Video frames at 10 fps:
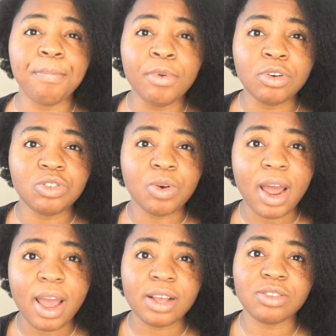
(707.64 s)
blow
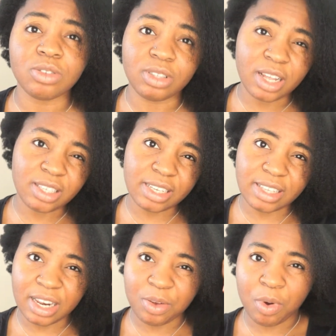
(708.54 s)
dryer. So that's
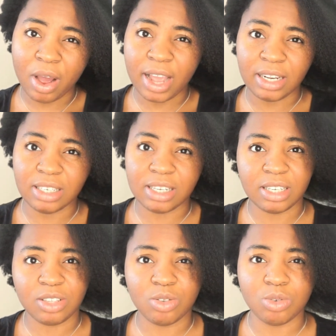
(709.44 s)
exactly what I
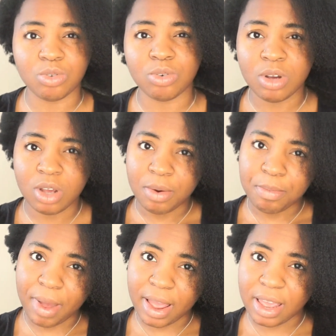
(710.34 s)
did to
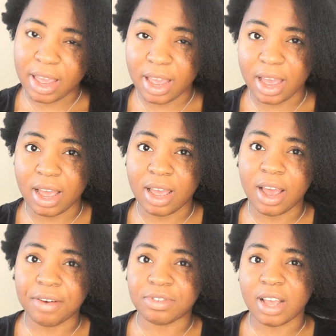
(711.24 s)
my hair
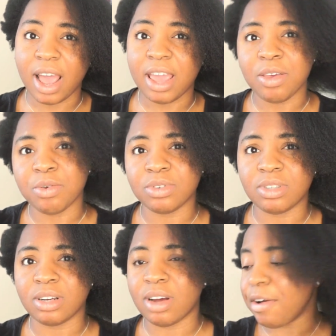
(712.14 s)
after I
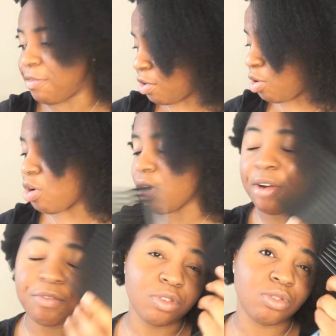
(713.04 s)
used the afro
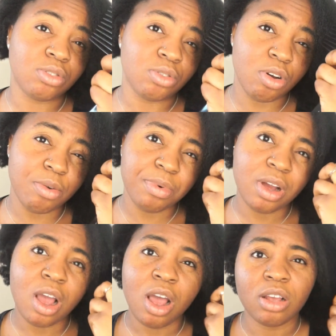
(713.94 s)
tooth comb.
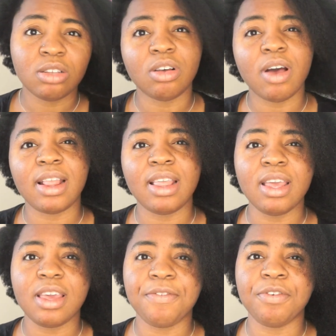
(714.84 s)
So I
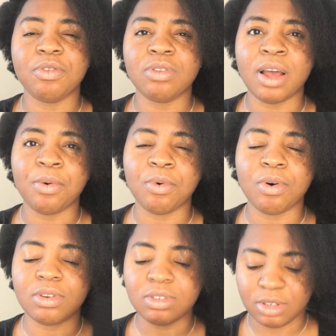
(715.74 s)
think if you do that
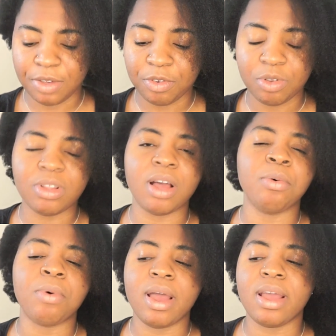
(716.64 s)

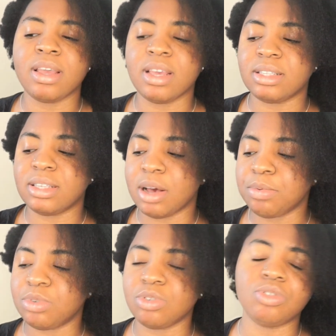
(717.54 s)
way, it
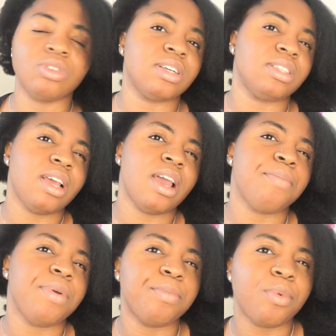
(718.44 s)
helps to stretch the hair
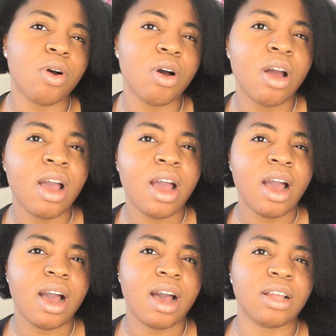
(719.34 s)
a bit more,
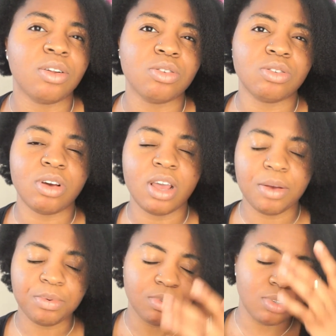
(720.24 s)
and also
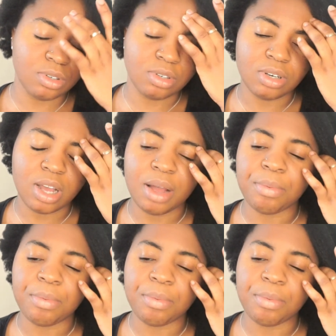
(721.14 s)
helps to